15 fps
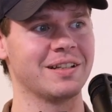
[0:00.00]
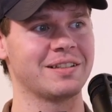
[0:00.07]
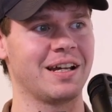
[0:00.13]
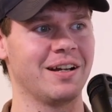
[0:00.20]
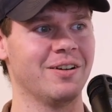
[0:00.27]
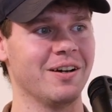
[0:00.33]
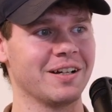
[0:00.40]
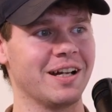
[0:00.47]
It's
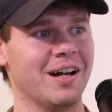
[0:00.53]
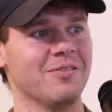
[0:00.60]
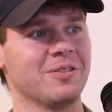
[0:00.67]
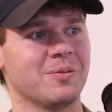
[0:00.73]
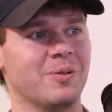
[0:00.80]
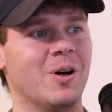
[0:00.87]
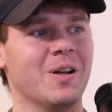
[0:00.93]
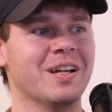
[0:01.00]
kind of
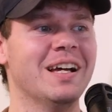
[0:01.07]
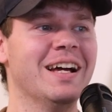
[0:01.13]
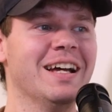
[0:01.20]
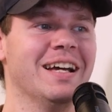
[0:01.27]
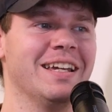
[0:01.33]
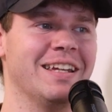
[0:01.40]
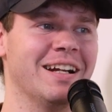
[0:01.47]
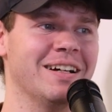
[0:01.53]
uncomfortable,
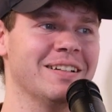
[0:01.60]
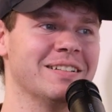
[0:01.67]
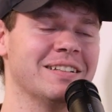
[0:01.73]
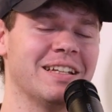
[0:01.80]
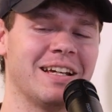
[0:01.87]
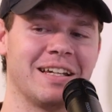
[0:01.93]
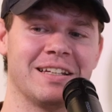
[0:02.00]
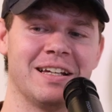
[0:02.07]
you know,
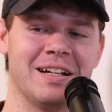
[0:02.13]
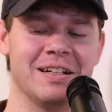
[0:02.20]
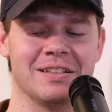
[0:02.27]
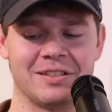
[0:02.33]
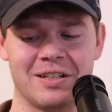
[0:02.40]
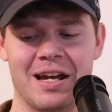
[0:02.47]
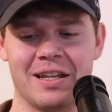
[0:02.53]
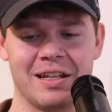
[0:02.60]
like,
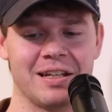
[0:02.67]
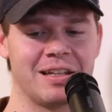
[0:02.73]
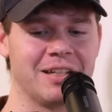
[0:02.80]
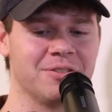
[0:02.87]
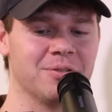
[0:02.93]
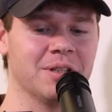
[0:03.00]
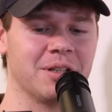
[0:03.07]
oh, so I think that's